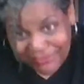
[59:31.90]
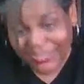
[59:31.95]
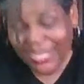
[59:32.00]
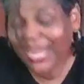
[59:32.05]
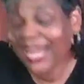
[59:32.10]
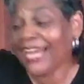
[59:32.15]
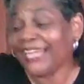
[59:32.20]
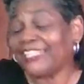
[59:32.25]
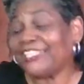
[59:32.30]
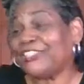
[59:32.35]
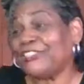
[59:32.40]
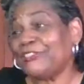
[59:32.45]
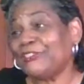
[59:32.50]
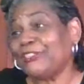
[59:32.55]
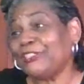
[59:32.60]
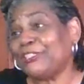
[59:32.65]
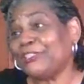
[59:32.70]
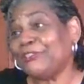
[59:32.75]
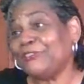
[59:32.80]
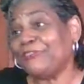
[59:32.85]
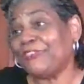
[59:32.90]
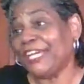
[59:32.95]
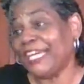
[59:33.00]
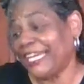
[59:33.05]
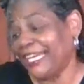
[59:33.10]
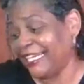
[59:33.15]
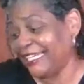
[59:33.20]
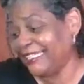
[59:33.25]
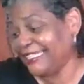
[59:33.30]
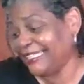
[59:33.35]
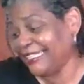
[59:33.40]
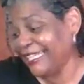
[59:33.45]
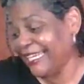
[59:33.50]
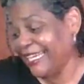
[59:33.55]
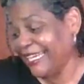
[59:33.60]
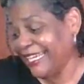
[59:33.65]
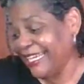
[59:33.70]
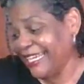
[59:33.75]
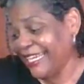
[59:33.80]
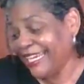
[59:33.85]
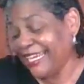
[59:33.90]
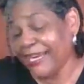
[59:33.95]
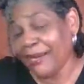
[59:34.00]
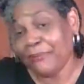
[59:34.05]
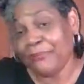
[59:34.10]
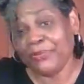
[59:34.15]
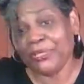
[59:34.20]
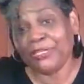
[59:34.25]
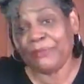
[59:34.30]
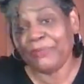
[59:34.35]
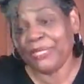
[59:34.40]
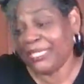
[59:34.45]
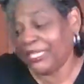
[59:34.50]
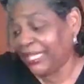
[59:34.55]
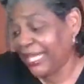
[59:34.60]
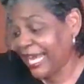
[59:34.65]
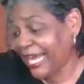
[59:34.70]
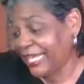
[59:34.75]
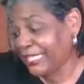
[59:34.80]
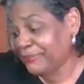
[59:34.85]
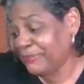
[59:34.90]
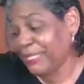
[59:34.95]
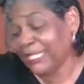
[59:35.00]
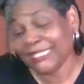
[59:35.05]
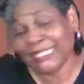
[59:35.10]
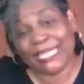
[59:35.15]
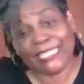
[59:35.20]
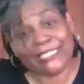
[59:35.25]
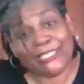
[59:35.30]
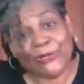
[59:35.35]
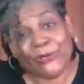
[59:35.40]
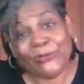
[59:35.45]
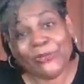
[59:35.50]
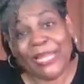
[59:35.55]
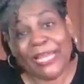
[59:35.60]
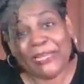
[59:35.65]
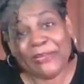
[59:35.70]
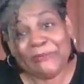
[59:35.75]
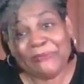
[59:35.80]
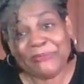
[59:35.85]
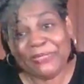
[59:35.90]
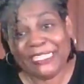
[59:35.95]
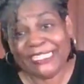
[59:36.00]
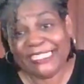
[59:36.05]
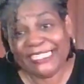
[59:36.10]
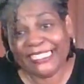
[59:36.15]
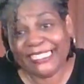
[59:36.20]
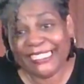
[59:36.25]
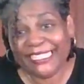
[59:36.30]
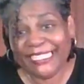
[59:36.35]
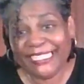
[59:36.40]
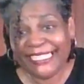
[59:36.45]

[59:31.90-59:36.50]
I sure do. Last, and I'm putting them in last because I don't like them mushy.